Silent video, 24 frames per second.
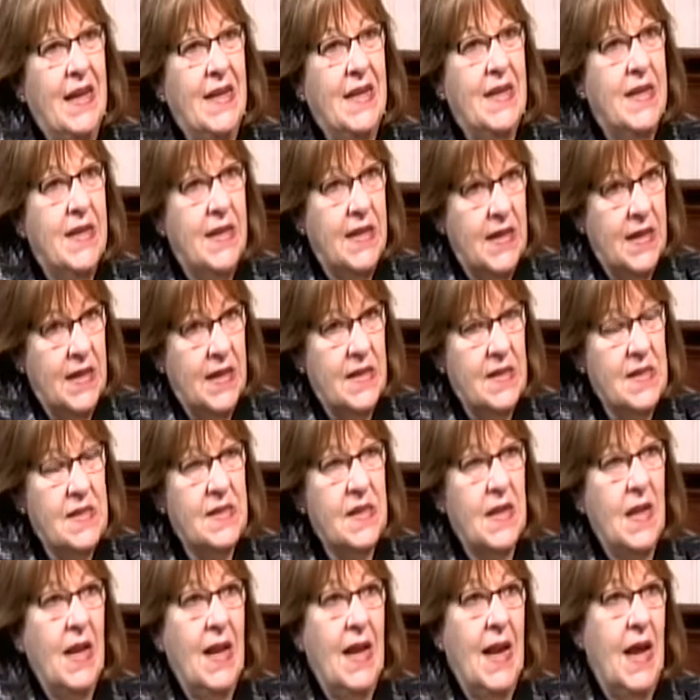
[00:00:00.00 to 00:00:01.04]
needs,
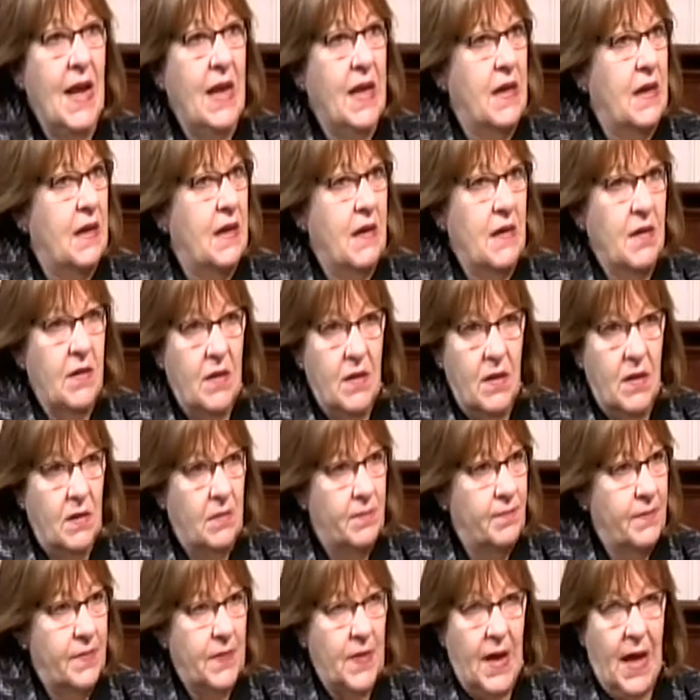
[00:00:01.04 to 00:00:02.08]
like
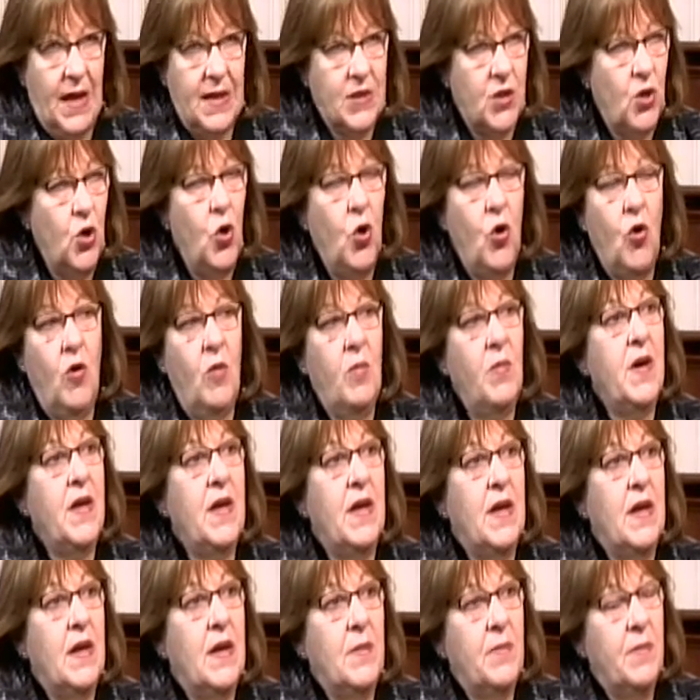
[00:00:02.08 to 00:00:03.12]
at home,
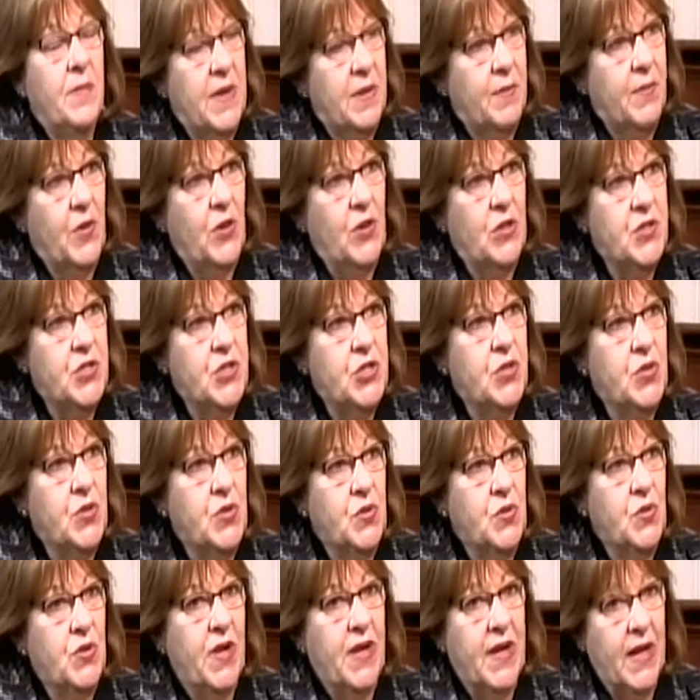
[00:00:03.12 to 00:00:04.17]
people
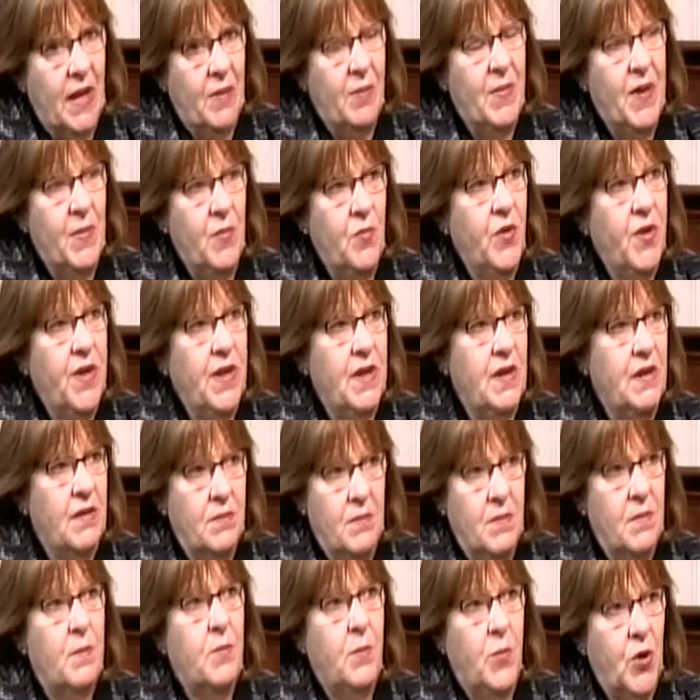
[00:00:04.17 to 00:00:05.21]
to help them with
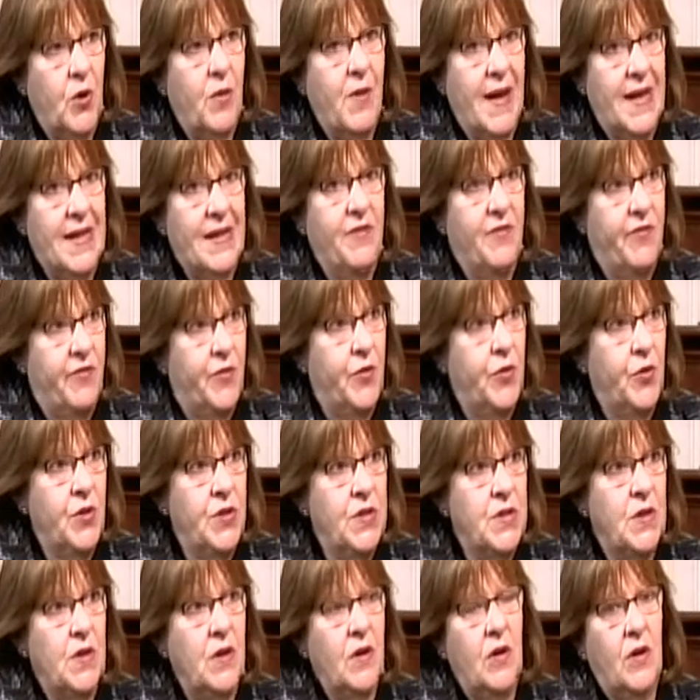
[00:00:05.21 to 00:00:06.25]
providing
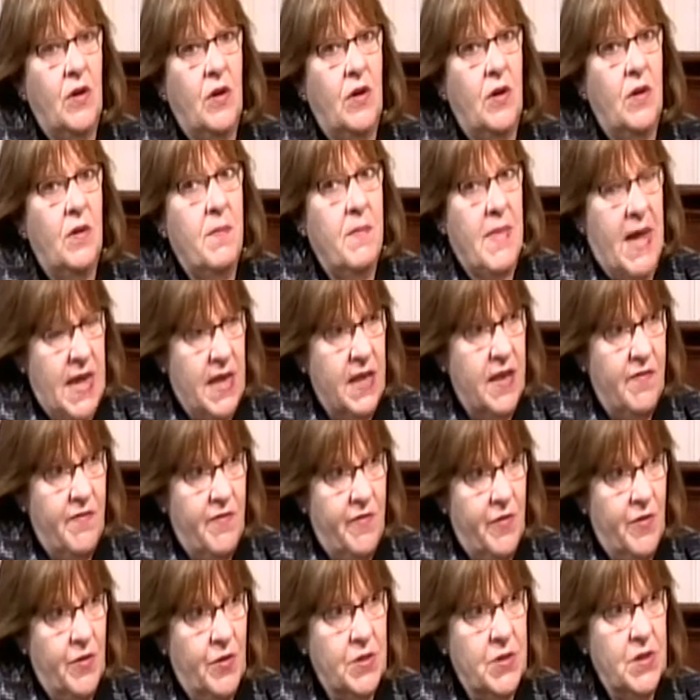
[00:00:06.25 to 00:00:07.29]
food or making
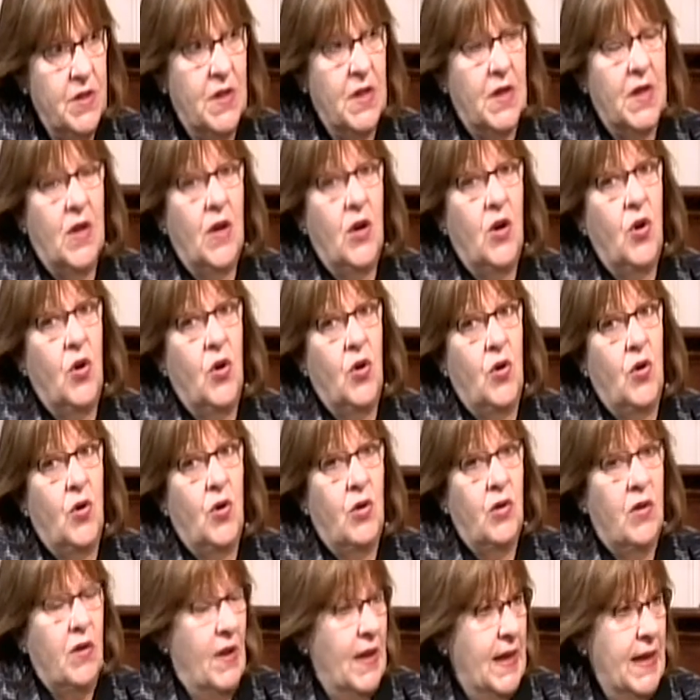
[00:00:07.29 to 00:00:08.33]
food
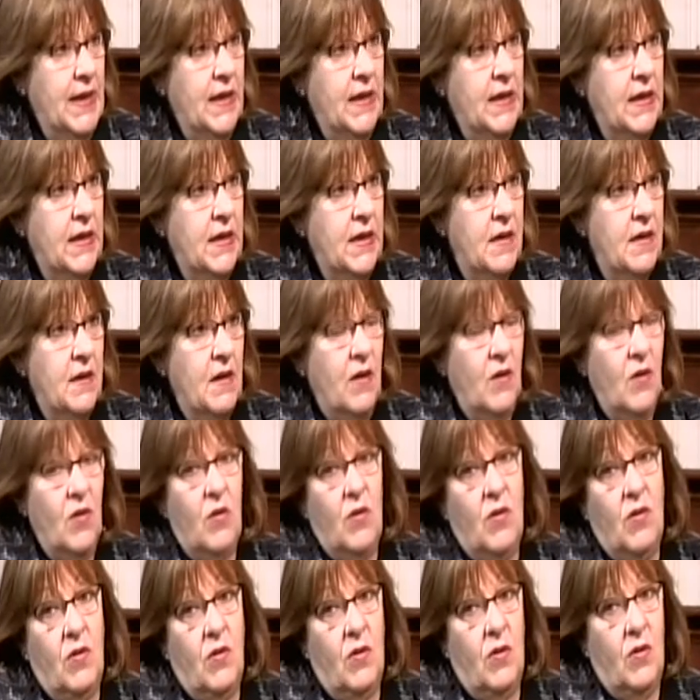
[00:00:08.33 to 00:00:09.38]
or cleaning
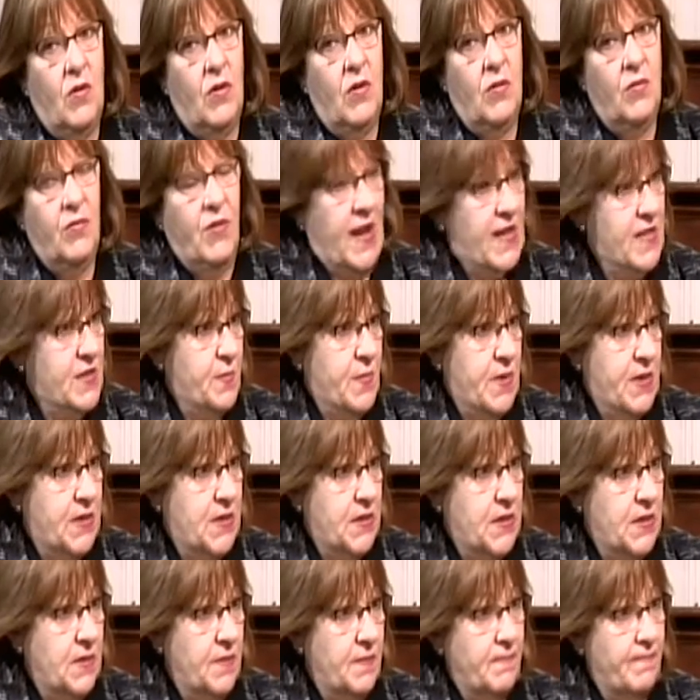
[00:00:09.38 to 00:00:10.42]
or
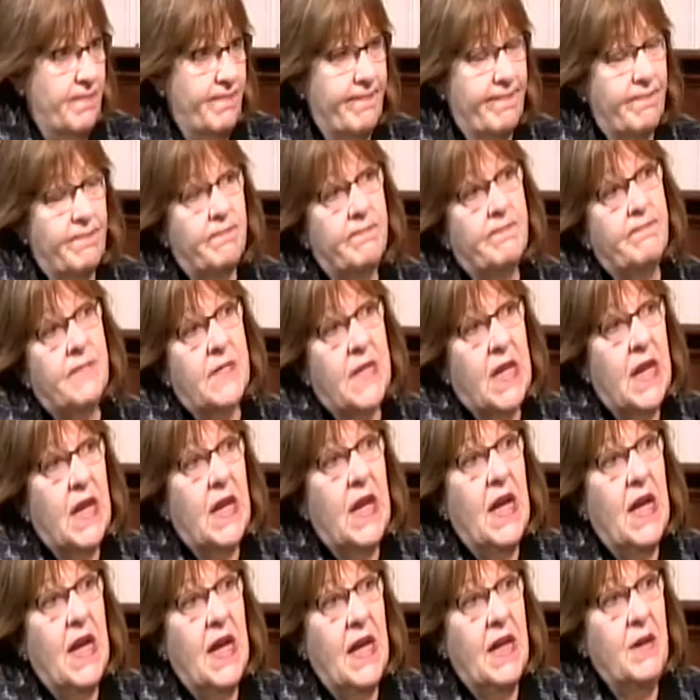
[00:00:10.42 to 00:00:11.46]
respite.
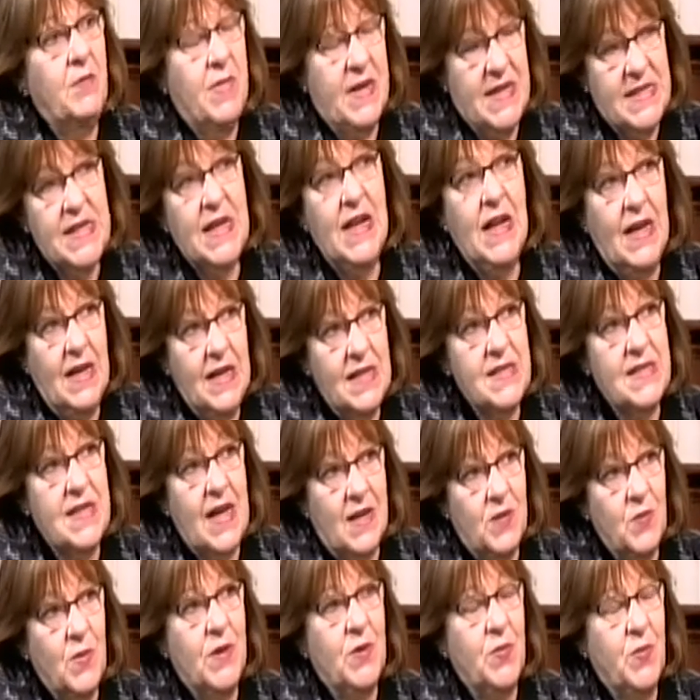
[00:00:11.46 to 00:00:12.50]
And basically, is
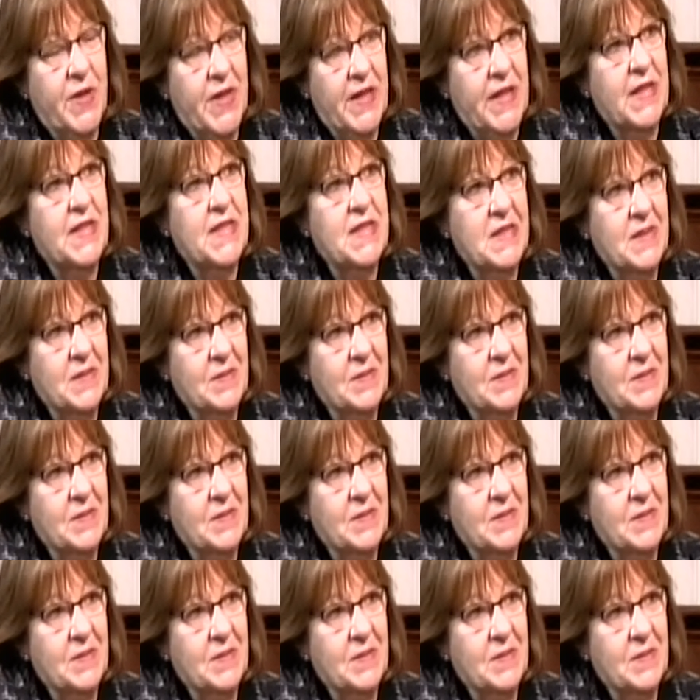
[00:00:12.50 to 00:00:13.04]
that what we need?